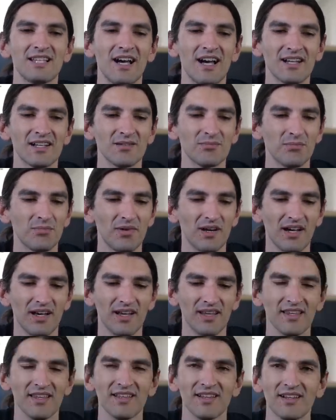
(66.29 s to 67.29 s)
done
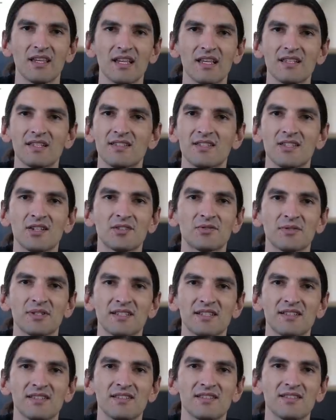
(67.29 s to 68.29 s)
by a
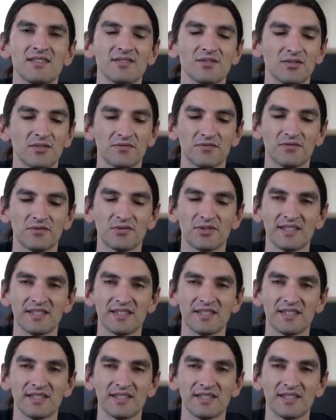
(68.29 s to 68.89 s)
series of